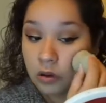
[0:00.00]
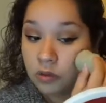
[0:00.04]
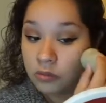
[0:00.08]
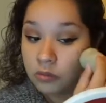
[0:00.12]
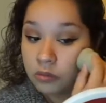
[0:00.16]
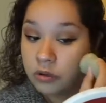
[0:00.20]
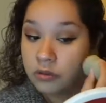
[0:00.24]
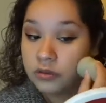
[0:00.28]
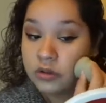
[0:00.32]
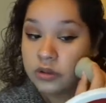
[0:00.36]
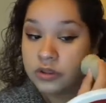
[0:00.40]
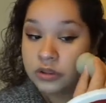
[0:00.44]

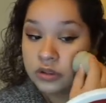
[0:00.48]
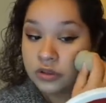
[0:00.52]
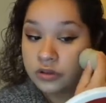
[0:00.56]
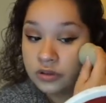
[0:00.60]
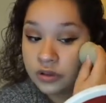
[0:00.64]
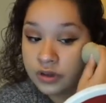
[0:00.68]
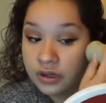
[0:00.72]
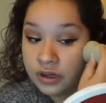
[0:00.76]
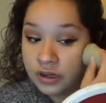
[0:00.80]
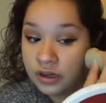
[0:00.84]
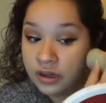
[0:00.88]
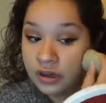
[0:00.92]
what was
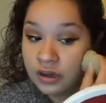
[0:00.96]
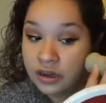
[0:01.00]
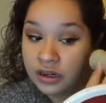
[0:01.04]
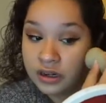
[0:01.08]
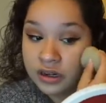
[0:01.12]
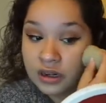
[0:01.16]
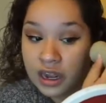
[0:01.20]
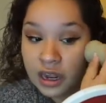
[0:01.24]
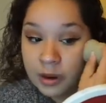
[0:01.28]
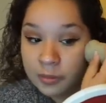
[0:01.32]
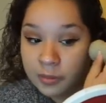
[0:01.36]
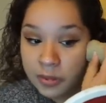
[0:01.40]
going on,
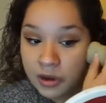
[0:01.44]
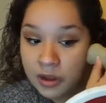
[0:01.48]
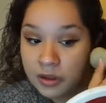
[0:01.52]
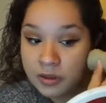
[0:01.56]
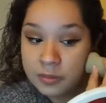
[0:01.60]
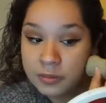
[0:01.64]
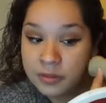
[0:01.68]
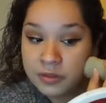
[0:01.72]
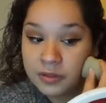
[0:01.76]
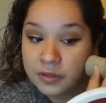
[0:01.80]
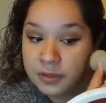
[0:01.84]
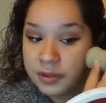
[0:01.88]
I
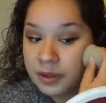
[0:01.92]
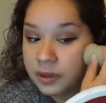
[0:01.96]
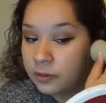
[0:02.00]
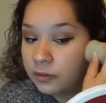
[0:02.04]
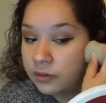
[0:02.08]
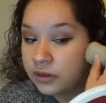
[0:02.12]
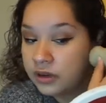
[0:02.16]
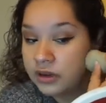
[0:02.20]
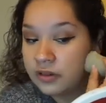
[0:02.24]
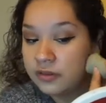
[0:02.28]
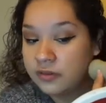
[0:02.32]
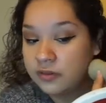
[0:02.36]
probably
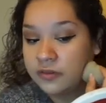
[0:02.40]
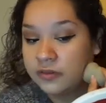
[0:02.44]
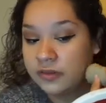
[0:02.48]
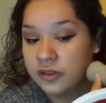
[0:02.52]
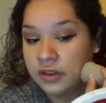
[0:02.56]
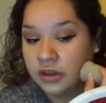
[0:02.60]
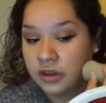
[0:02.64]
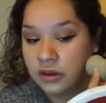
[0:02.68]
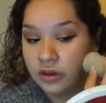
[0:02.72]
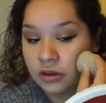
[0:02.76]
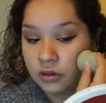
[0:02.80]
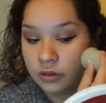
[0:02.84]
would have,
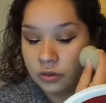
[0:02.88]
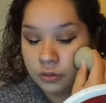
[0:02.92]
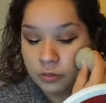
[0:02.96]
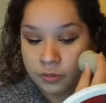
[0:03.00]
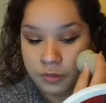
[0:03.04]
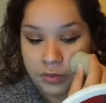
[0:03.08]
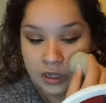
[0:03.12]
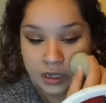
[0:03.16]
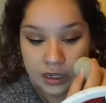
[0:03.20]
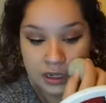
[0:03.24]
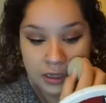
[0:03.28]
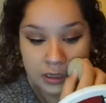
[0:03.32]
you know,
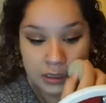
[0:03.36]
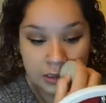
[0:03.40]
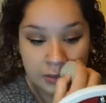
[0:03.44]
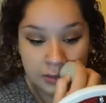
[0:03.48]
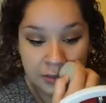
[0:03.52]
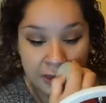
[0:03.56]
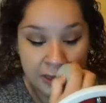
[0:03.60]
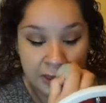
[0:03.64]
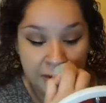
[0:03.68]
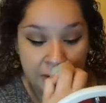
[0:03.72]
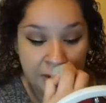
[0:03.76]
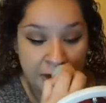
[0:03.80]
been into
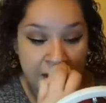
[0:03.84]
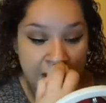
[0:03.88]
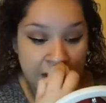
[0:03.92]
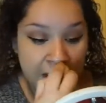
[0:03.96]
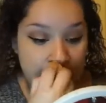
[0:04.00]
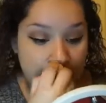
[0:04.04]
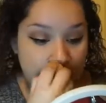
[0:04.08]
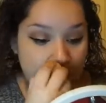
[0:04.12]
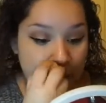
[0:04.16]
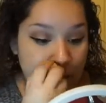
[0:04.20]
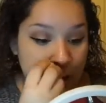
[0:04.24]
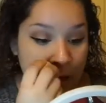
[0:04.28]
my
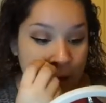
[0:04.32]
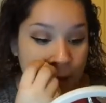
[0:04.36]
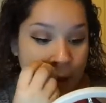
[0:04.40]
depression.